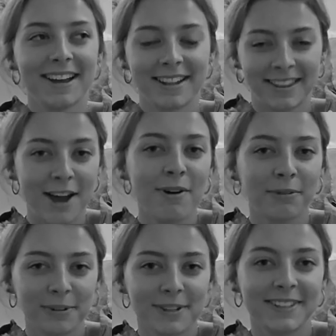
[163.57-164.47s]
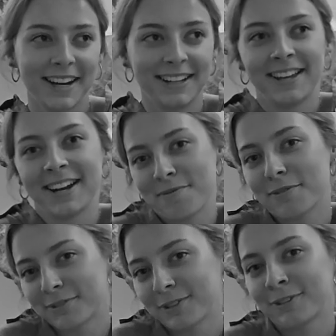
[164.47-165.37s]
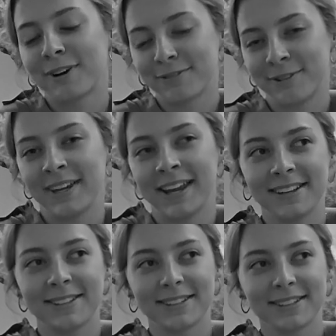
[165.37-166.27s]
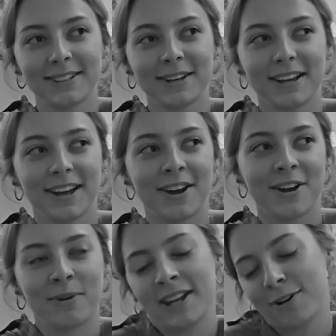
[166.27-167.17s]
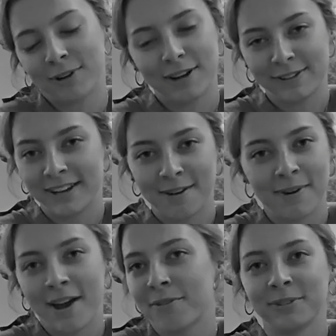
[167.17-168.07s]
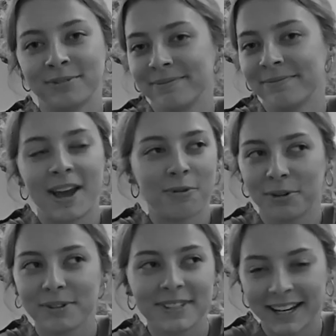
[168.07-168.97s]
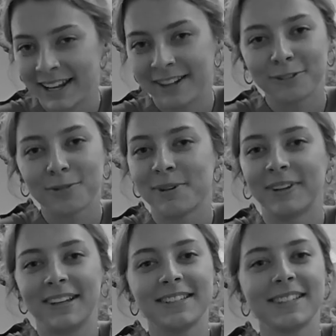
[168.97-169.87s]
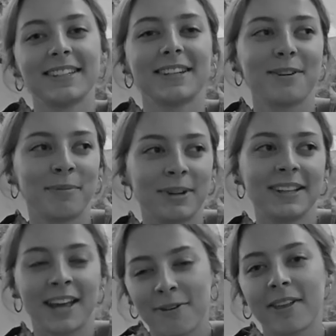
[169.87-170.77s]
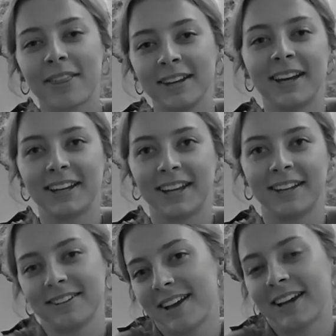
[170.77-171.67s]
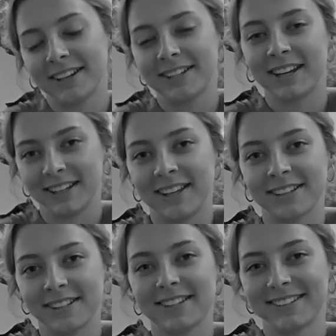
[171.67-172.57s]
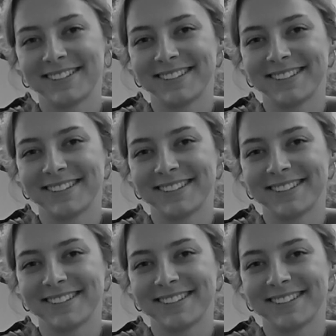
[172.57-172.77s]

Now I would say that I'm a photographer, yes. When I arrived in LABA, I wouldn't say that, to be honest. But now I think I can say yes.